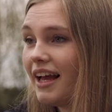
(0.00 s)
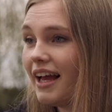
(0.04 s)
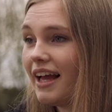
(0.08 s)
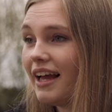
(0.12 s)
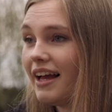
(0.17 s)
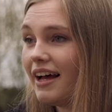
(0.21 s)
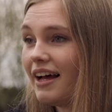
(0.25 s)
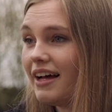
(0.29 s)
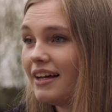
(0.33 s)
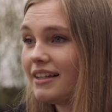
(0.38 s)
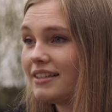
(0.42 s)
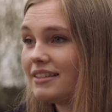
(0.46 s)

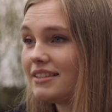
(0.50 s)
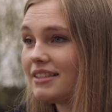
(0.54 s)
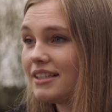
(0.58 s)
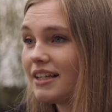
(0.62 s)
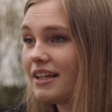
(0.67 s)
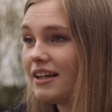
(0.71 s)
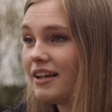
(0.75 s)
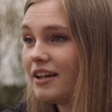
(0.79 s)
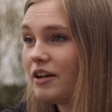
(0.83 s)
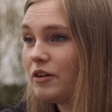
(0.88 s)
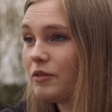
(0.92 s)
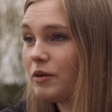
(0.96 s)

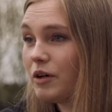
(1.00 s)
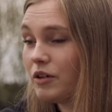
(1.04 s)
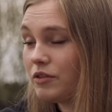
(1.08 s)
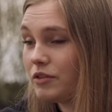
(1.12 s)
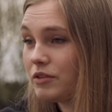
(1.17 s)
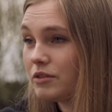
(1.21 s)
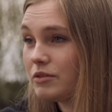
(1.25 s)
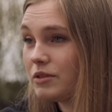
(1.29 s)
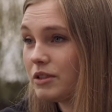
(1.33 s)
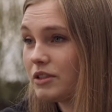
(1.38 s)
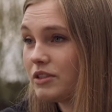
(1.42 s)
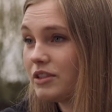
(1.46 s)
And
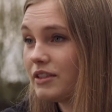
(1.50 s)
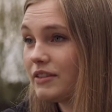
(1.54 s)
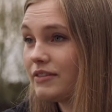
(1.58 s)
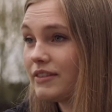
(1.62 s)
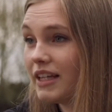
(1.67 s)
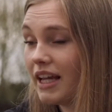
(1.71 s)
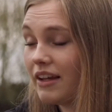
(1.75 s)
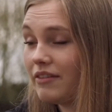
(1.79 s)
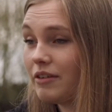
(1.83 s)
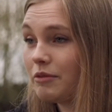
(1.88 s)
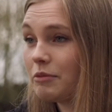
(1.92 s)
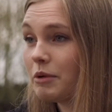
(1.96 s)
Wilford Woodruff
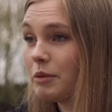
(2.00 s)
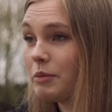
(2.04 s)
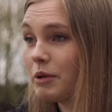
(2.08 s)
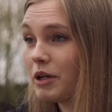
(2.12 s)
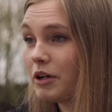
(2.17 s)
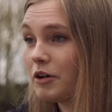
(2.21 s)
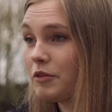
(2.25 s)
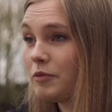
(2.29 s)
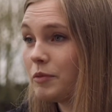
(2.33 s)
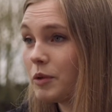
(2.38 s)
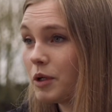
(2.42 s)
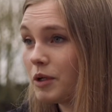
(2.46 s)
gave him a
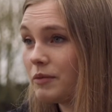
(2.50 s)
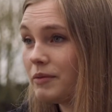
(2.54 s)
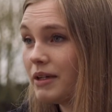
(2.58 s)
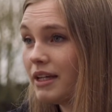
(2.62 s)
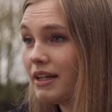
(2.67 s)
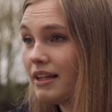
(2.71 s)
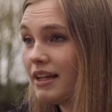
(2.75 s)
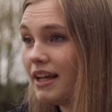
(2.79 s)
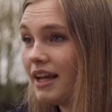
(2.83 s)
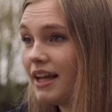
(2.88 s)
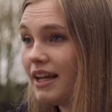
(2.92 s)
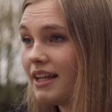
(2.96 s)
Book of
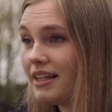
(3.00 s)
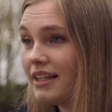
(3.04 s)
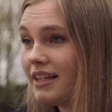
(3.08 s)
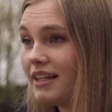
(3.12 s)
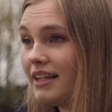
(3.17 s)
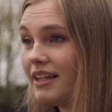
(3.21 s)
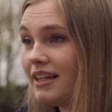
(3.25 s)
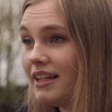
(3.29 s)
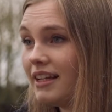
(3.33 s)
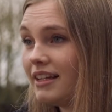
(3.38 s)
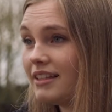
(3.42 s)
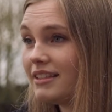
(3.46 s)
Mormon, and
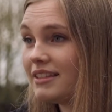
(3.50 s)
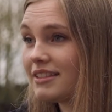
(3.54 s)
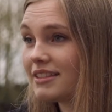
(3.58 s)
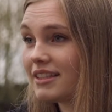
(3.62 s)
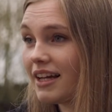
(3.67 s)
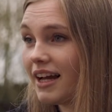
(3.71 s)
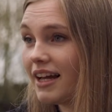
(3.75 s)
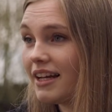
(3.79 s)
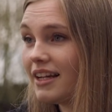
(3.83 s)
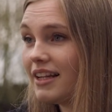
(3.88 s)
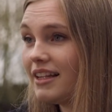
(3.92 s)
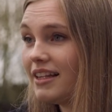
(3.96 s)
he
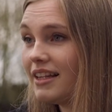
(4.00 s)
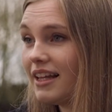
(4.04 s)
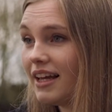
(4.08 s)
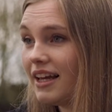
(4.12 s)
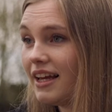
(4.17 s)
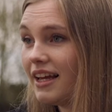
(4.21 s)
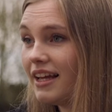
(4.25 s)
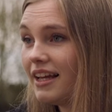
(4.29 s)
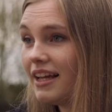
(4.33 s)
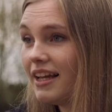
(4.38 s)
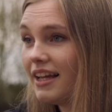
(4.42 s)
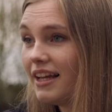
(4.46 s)
decided
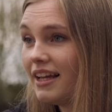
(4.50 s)
that